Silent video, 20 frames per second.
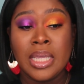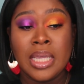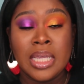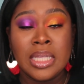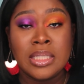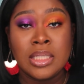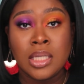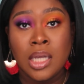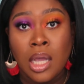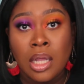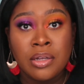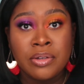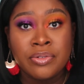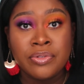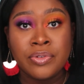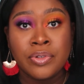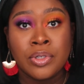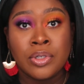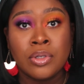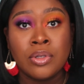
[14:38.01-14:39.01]
It's
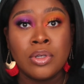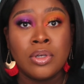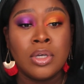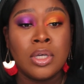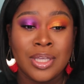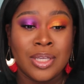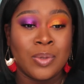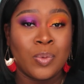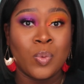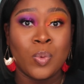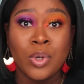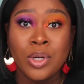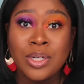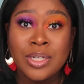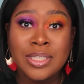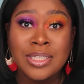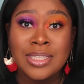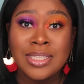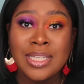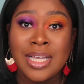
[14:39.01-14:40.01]
colorful, it
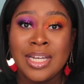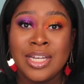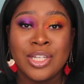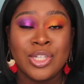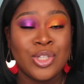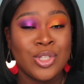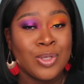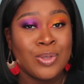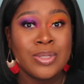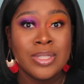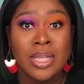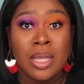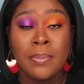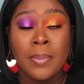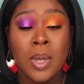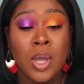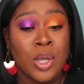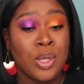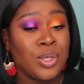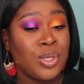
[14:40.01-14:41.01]
works, and it shows up
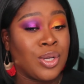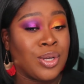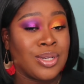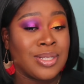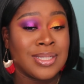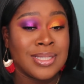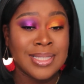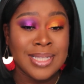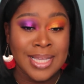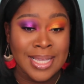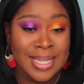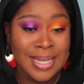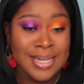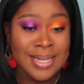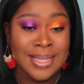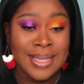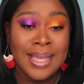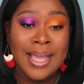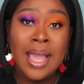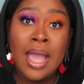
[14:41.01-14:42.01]
on dark
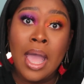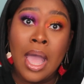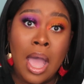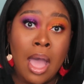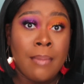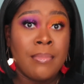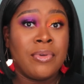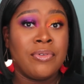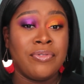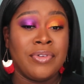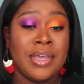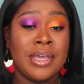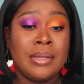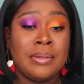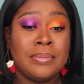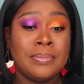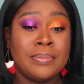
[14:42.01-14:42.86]
skin. I'm a fan.